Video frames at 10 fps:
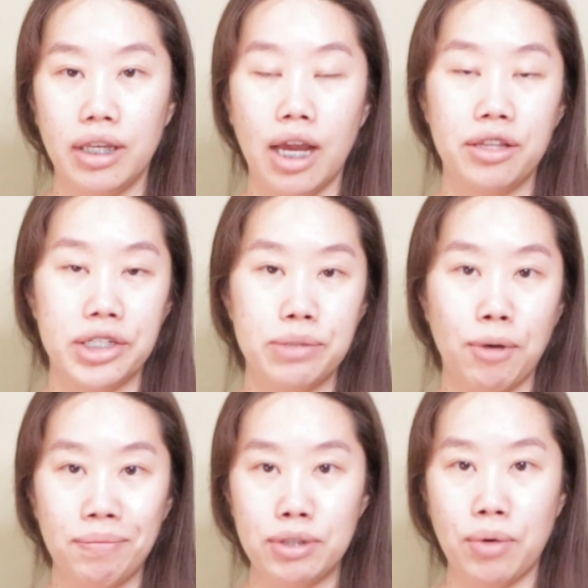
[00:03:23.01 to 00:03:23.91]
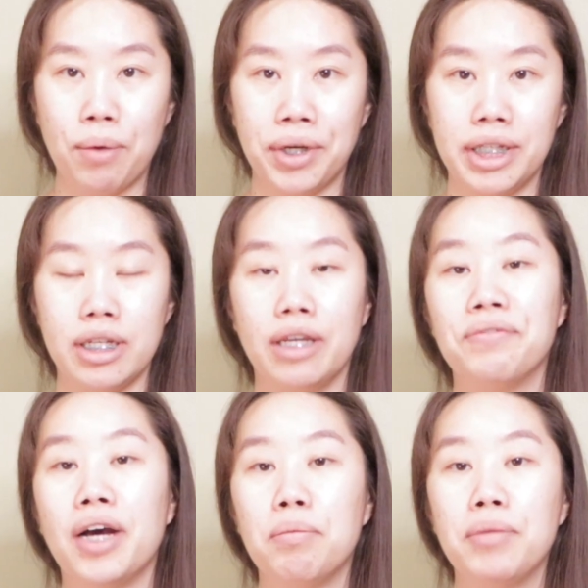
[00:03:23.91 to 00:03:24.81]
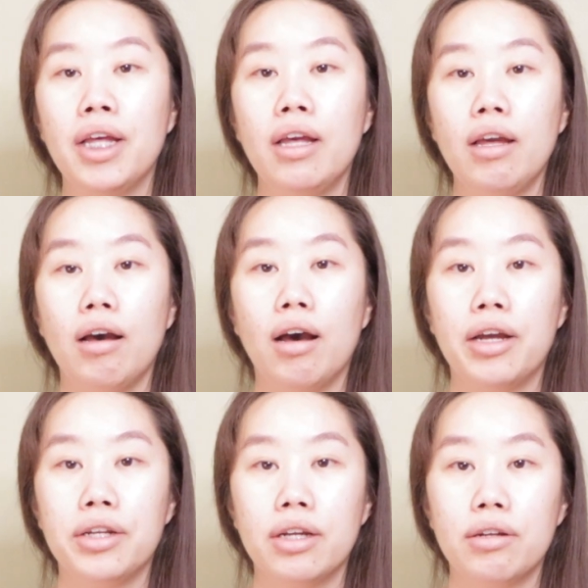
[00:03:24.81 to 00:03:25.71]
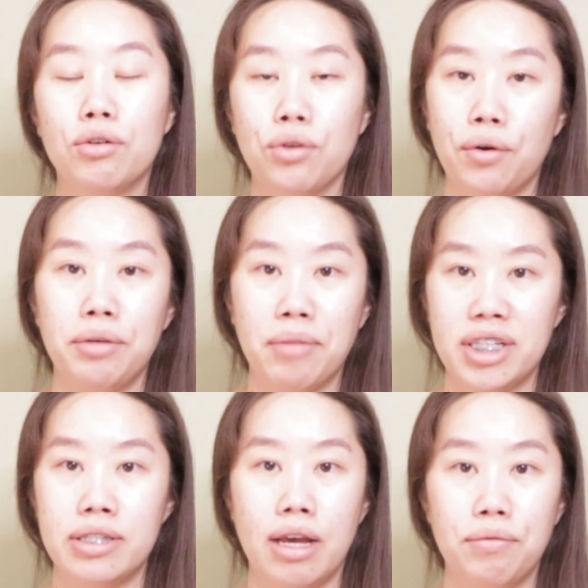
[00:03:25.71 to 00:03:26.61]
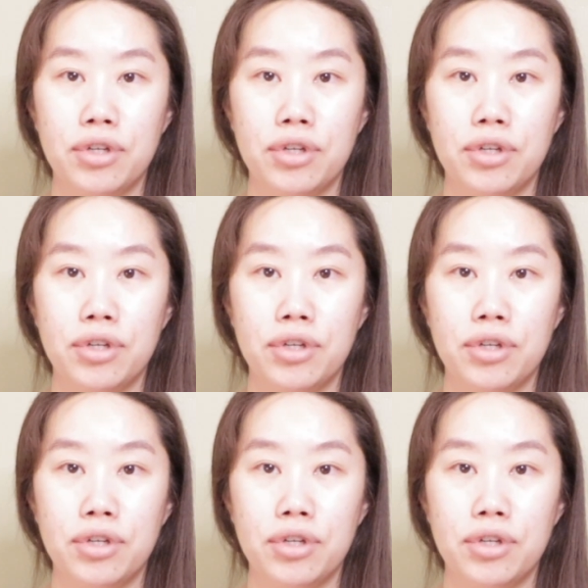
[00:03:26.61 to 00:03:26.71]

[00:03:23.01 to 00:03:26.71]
yeah, there's moments where I wanted to give up on growing myself.